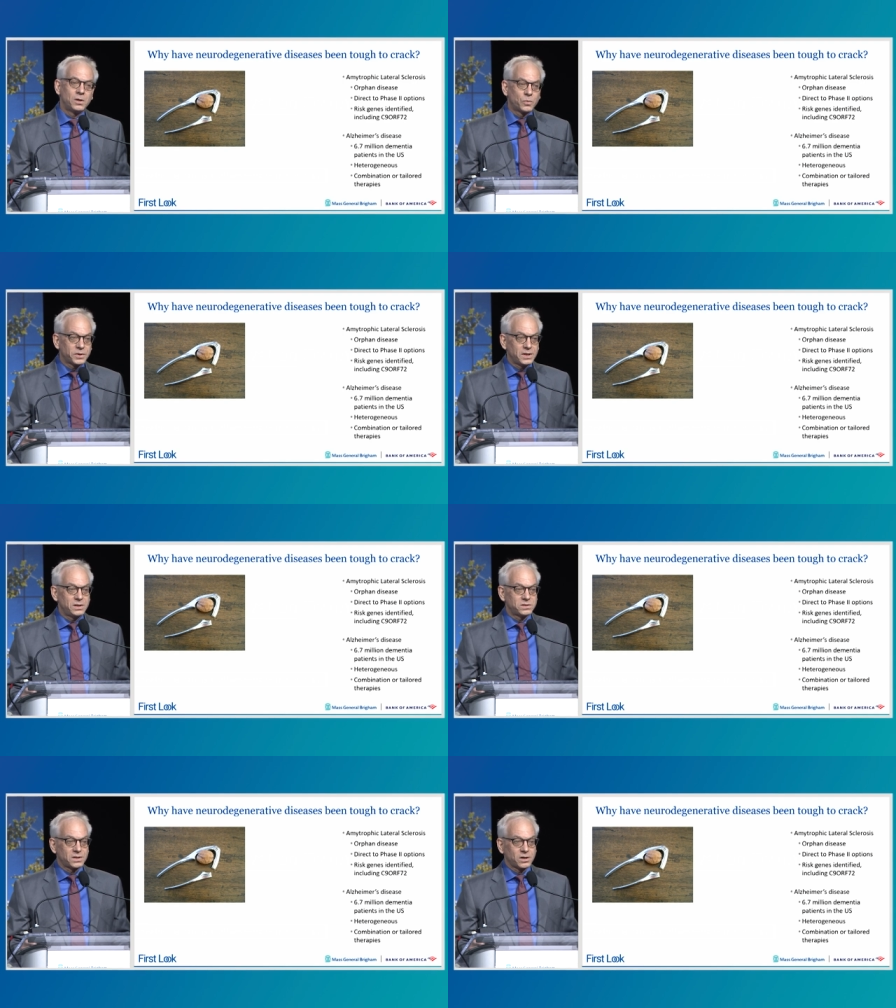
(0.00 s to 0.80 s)
where
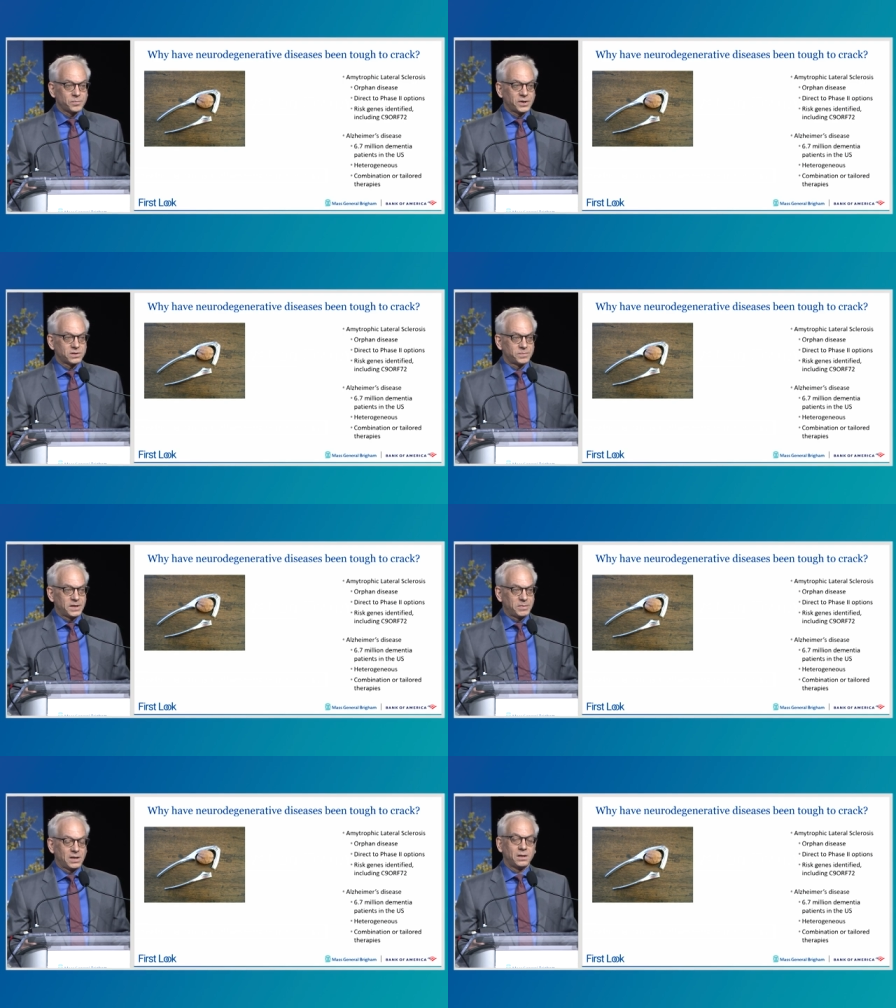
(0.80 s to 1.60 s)
these therapies may
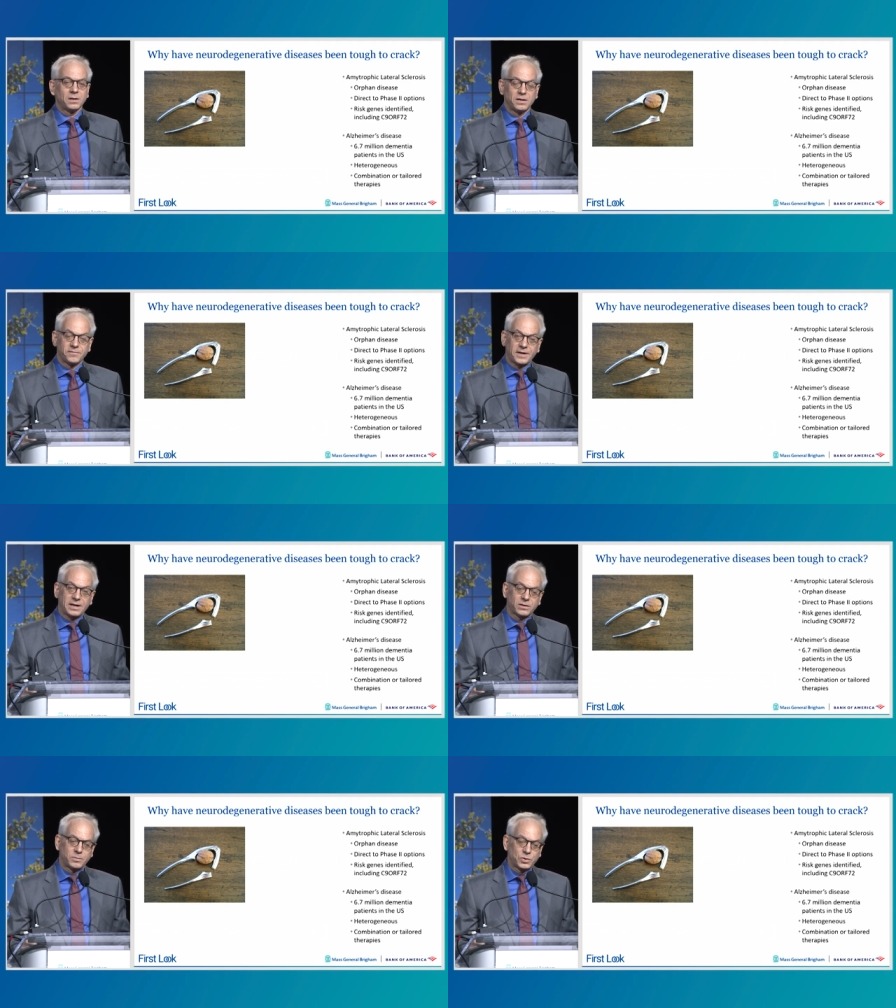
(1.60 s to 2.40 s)
be, in
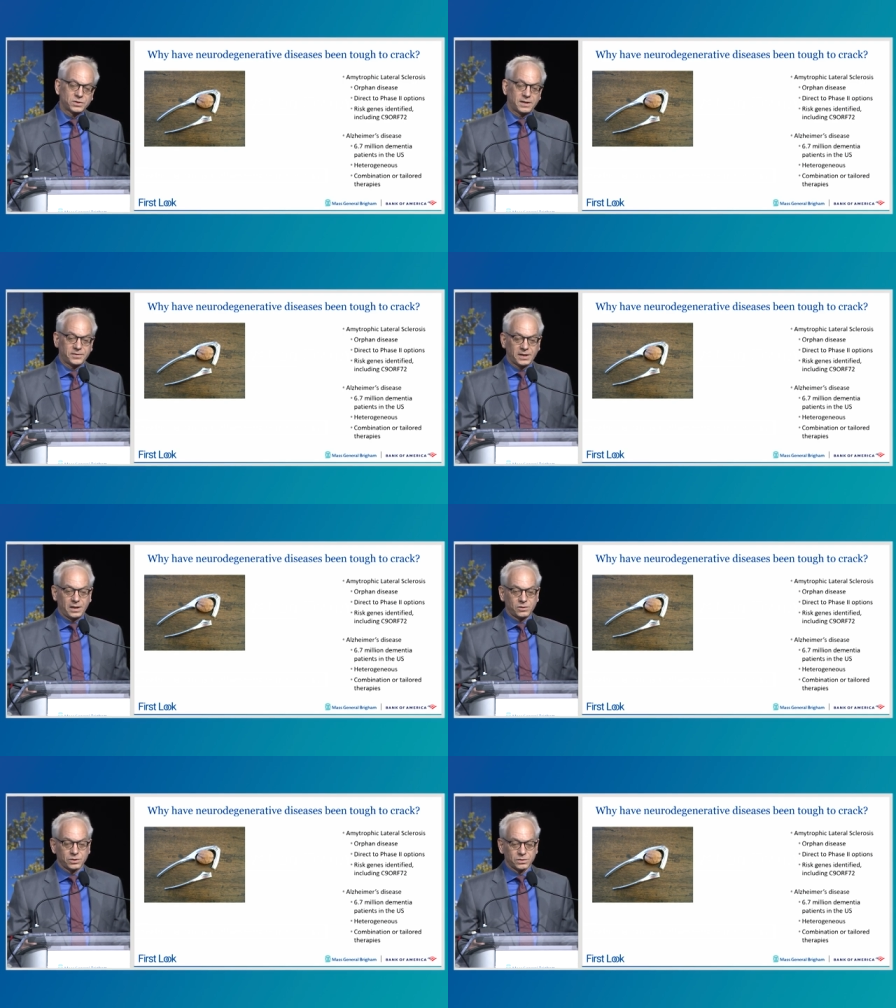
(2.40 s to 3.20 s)
fact, the most
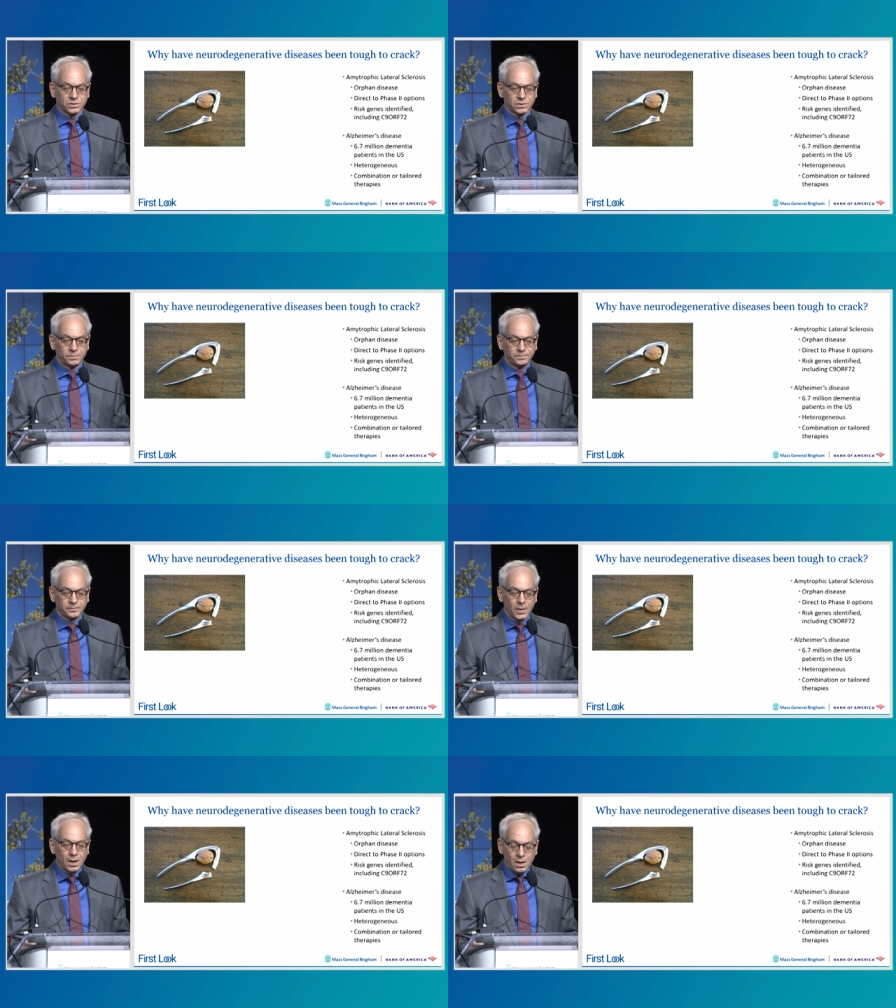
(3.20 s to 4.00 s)
efficacious.
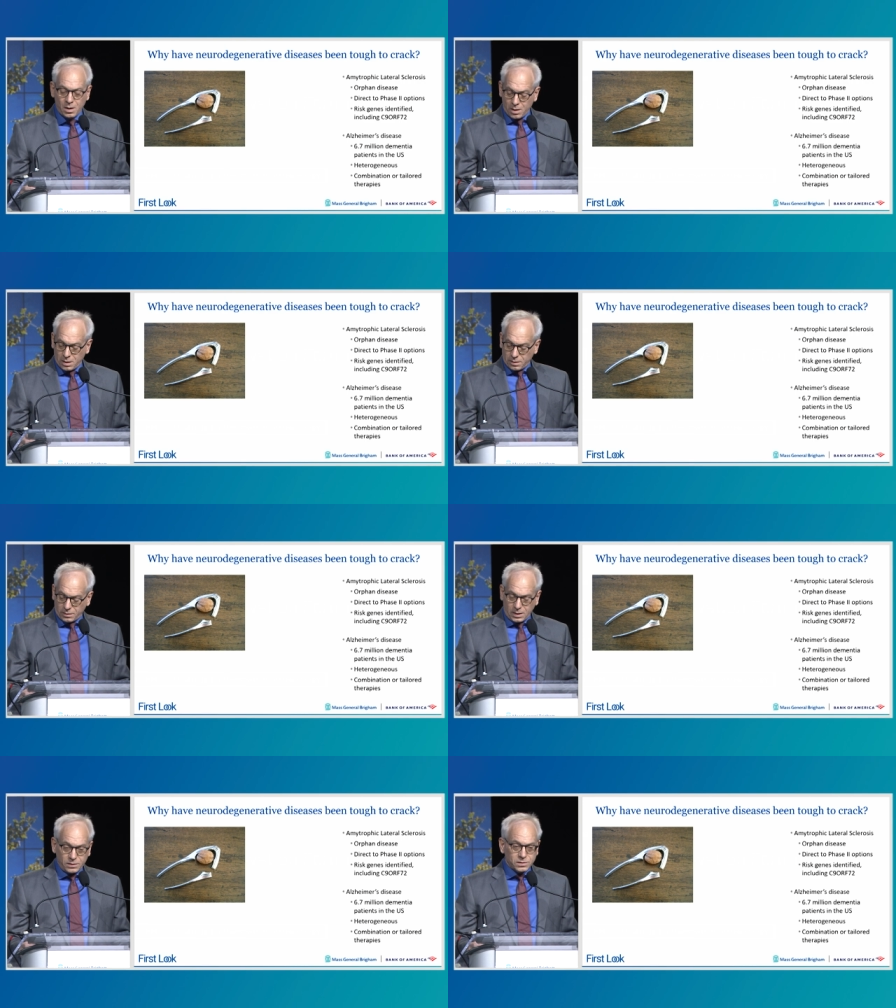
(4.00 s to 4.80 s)

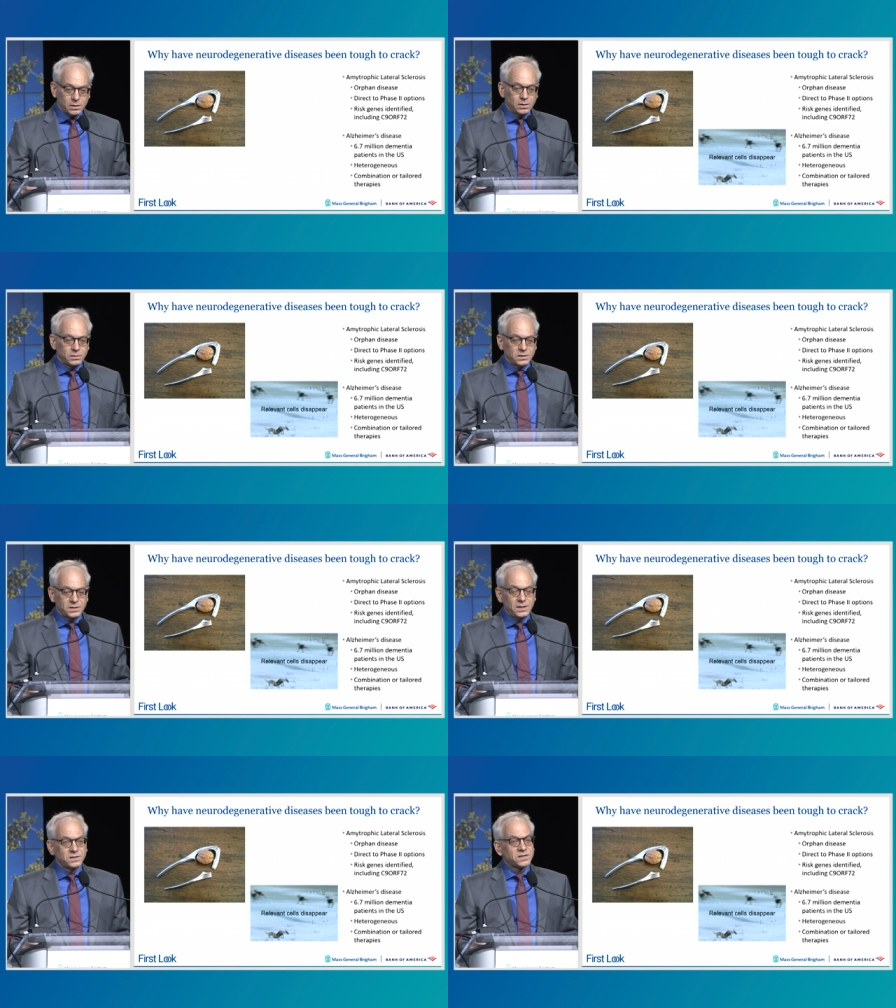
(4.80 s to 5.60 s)
These
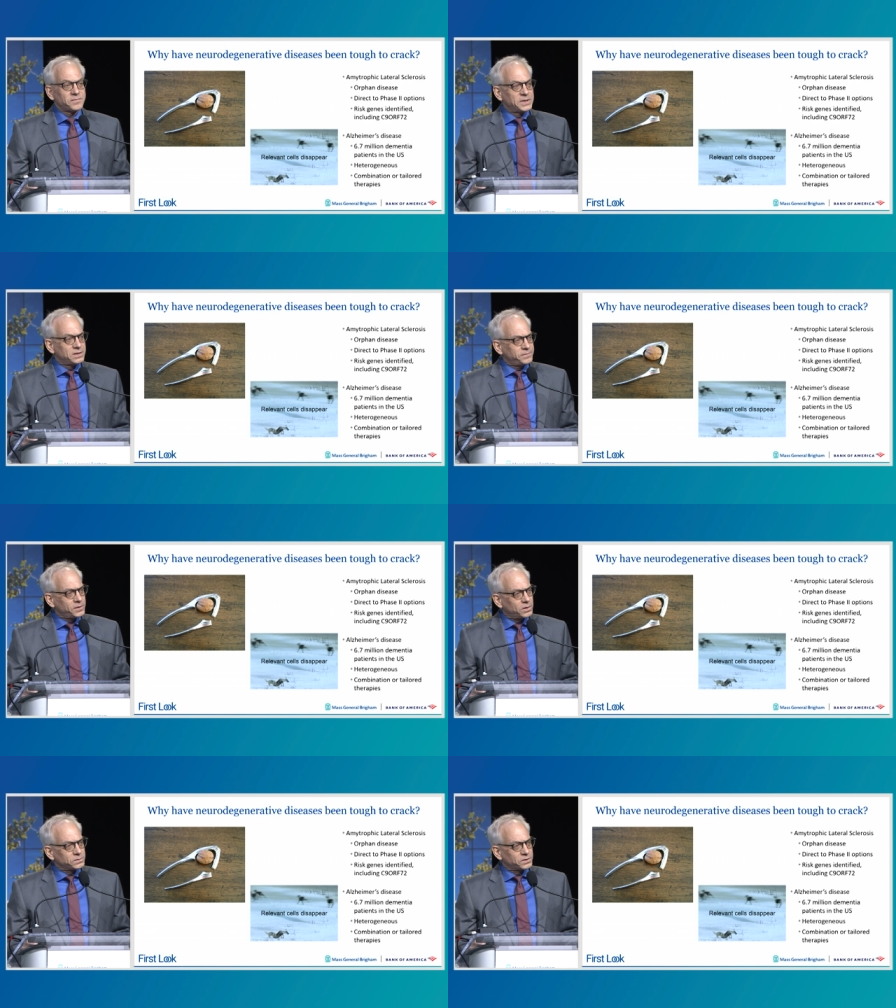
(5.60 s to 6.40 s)
diseases have been
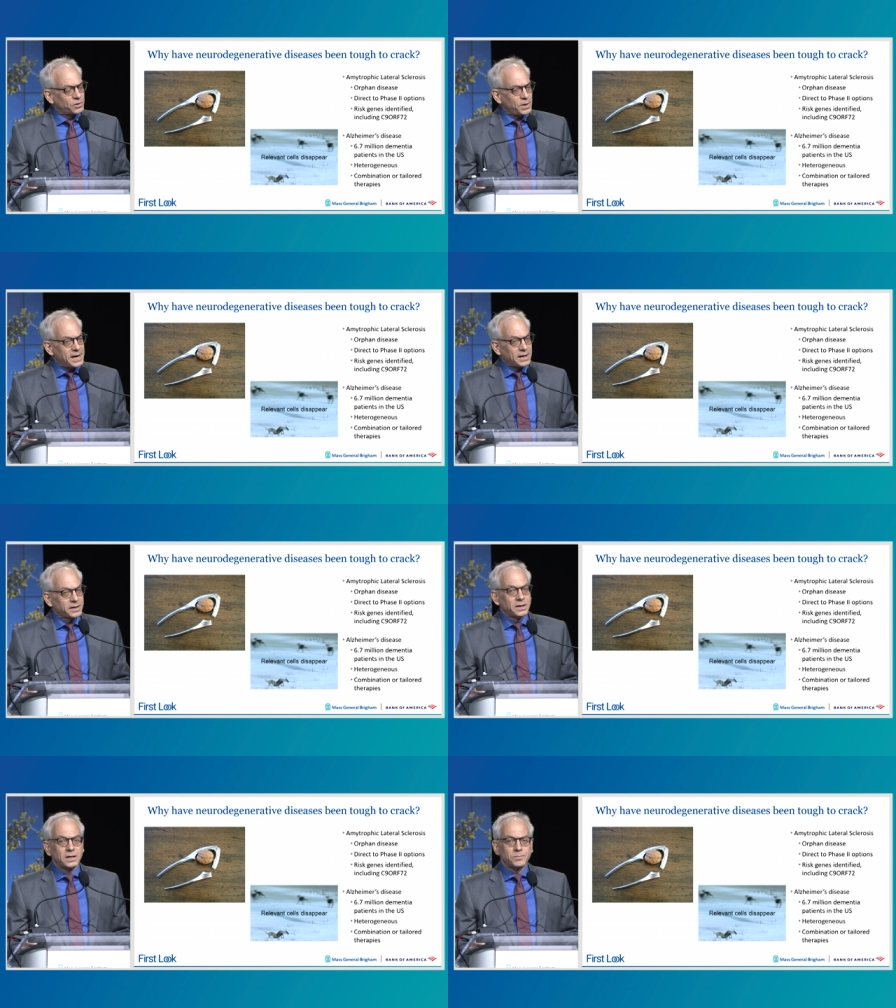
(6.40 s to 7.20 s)
difficult to crack
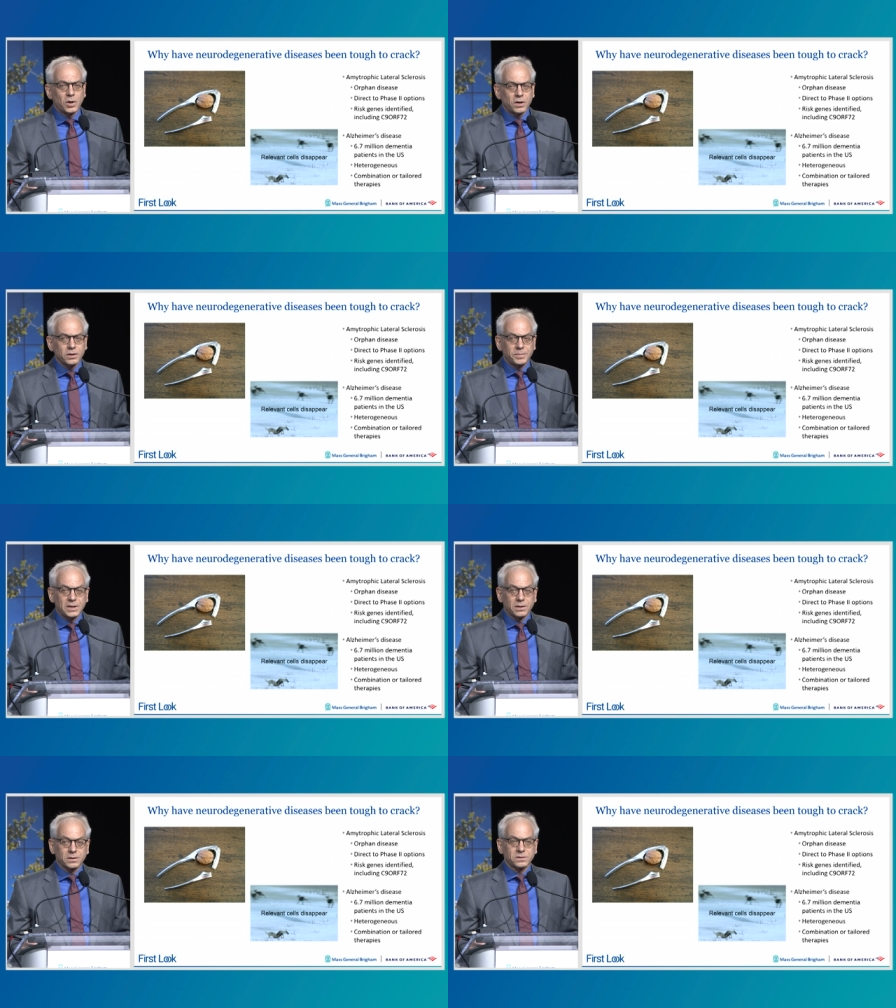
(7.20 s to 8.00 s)
in part
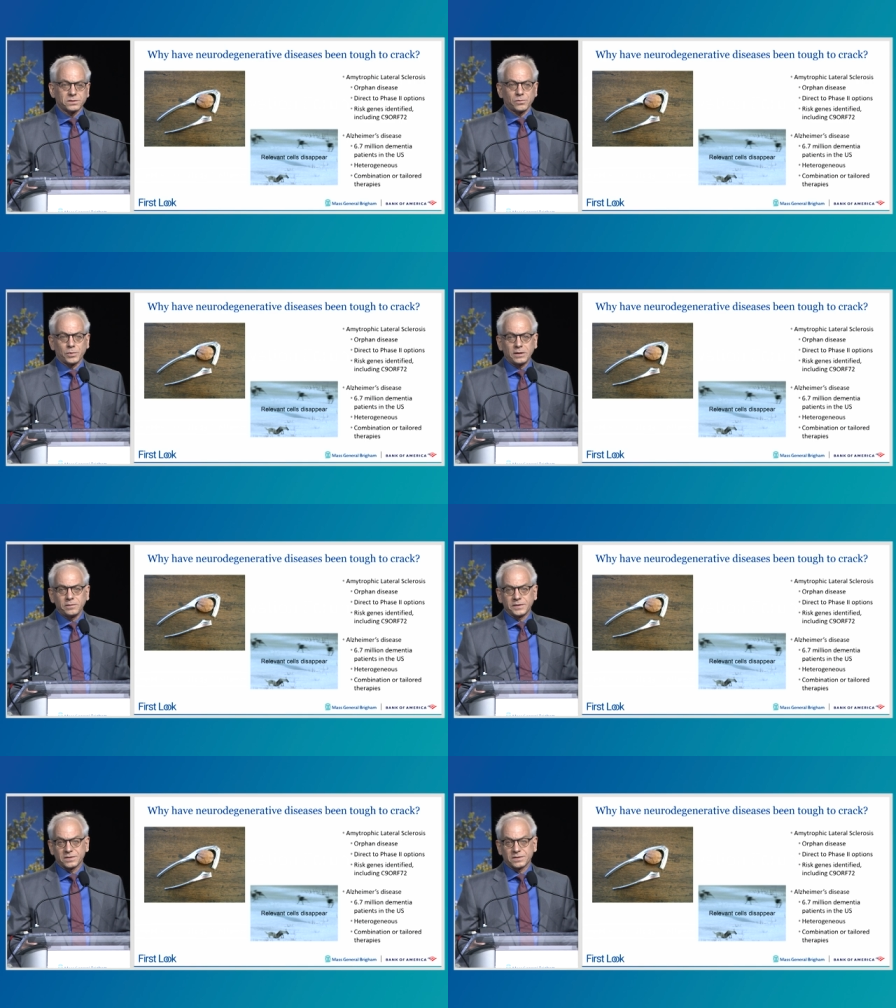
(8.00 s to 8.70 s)
because the relevant